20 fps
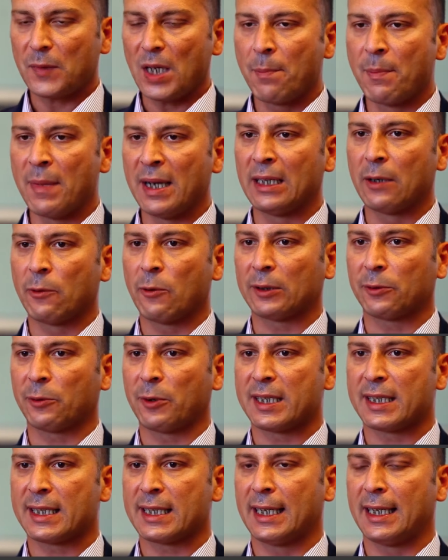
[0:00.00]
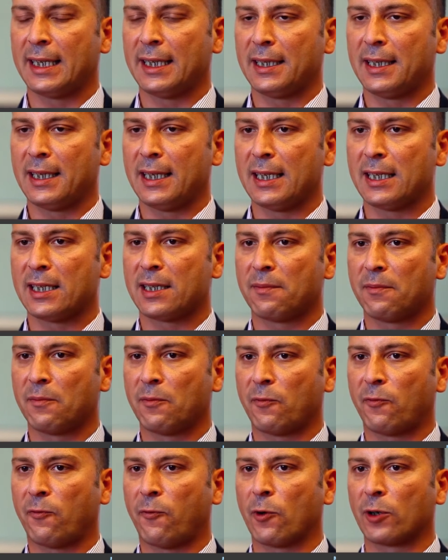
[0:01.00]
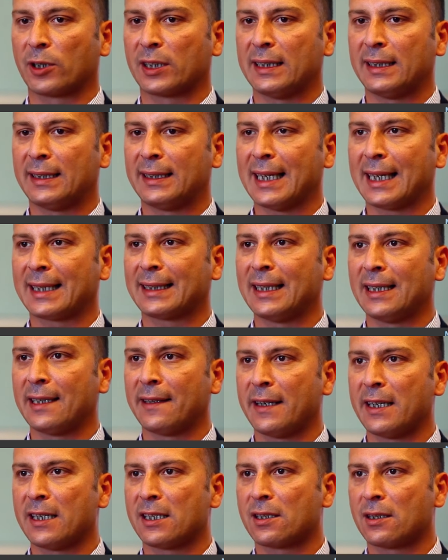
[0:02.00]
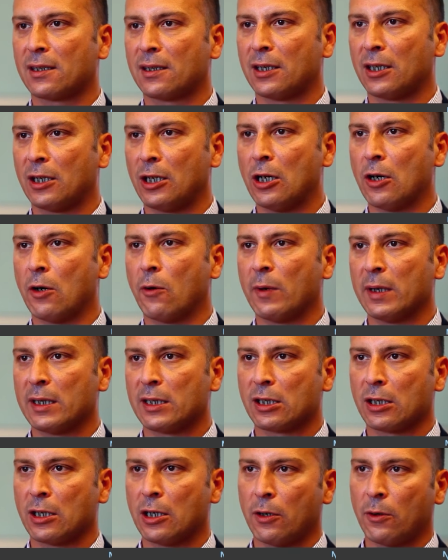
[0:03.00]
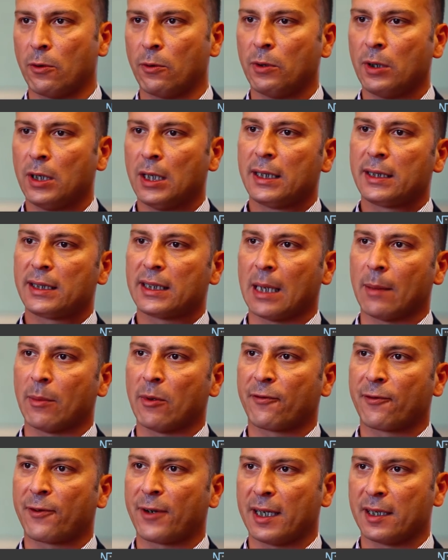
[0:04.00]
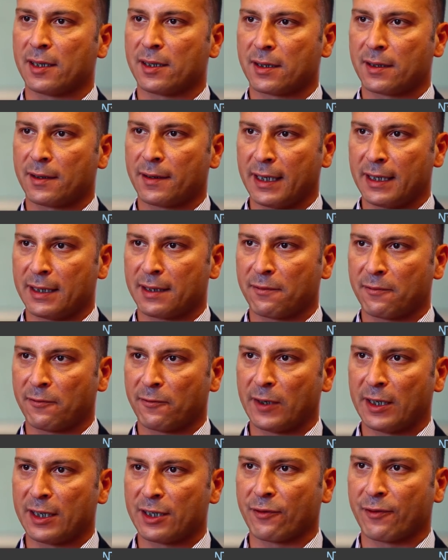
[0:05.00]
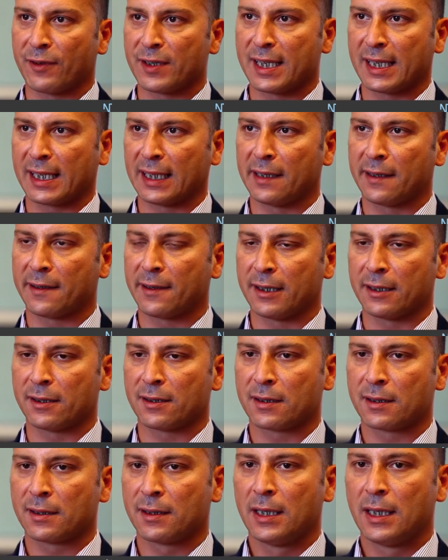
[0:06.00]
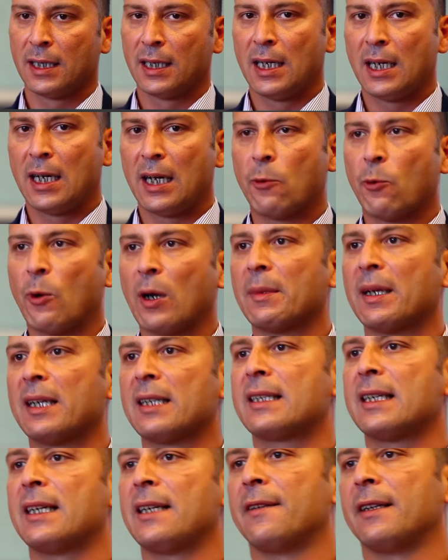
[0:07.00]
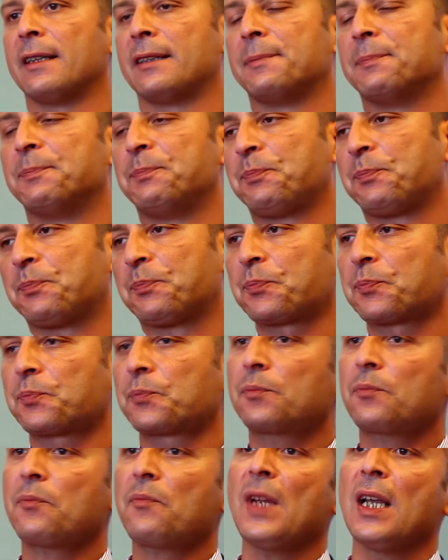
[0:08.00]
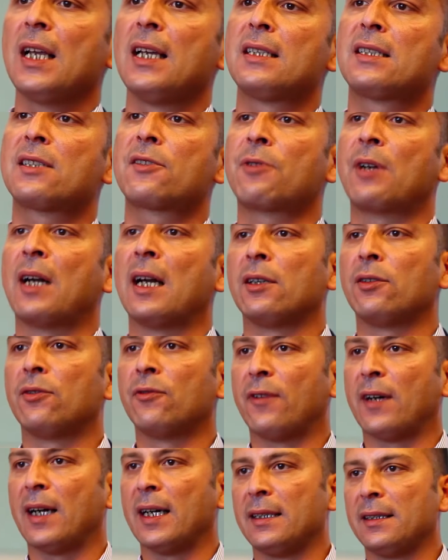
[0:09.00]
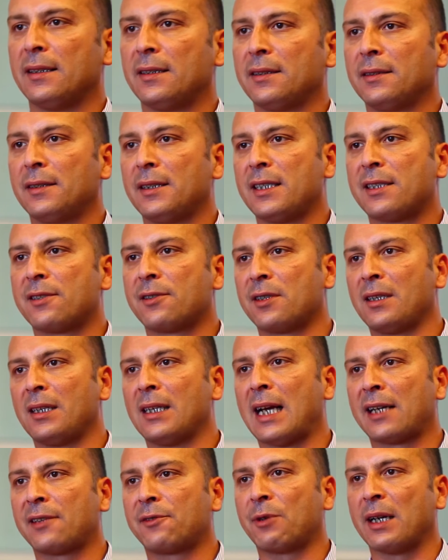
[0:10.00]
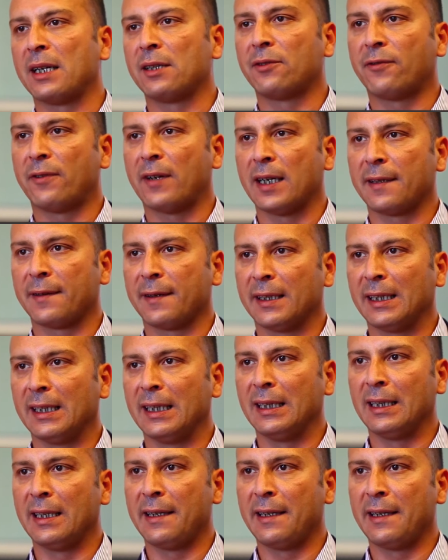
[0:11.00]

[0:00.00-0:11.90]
mainly what we say is for detecting these low and slow type of threats, these very sophisticated threats. One might say that it's like trying to find the needle